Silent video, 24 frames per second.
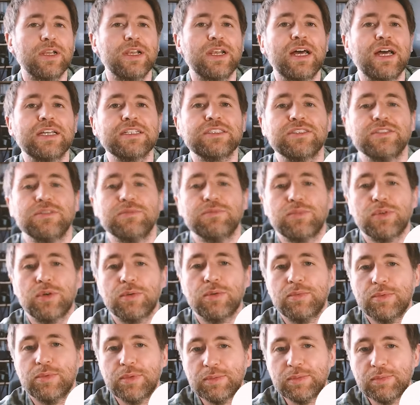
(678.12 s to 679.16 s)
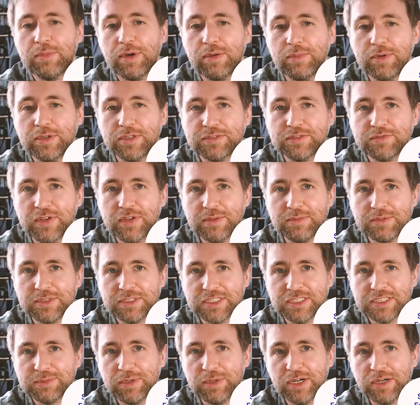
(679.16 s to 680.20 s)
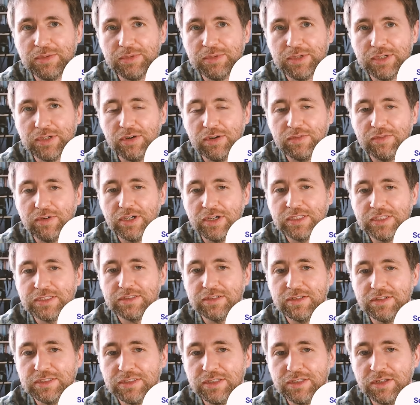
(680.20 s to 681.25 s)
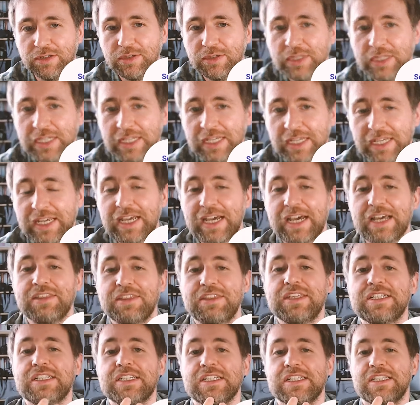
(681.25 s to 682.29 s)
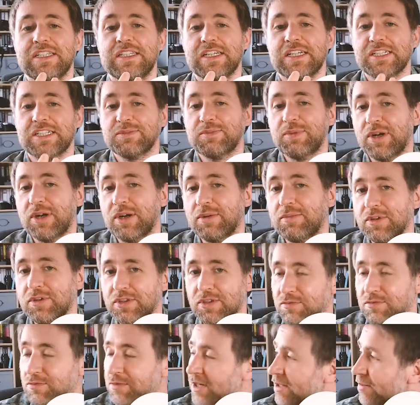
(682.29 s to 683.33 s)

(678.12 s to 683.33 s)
My last and probably my most famous experiment of Einstein's, though, and this is the experiment